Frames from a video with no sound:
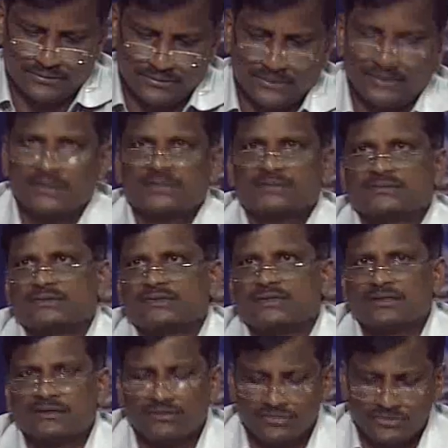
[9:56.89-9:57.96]
that is
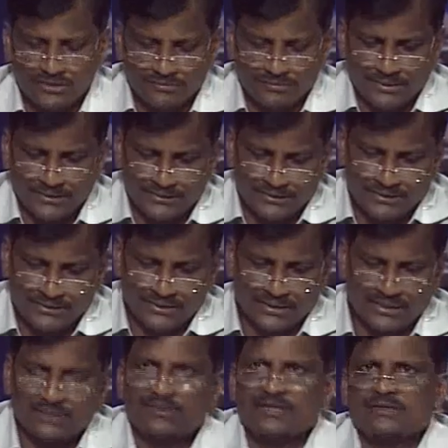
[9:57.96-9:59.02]
a council of ministers
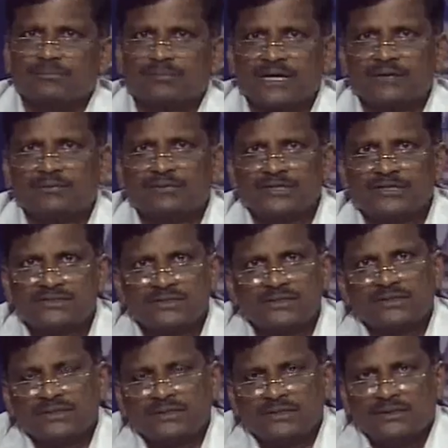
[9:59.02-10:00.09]
headed by the Prime Minister.
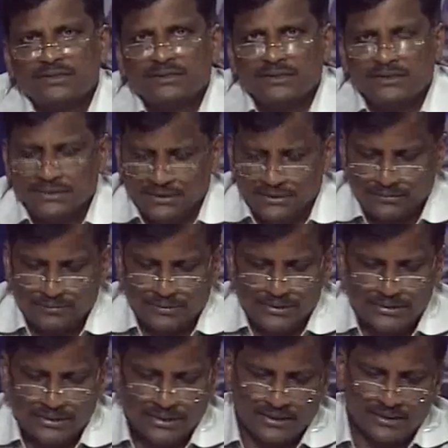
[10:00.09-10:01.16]

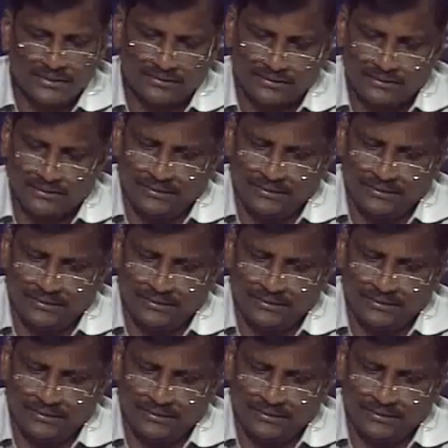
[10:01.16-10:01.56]
Basically,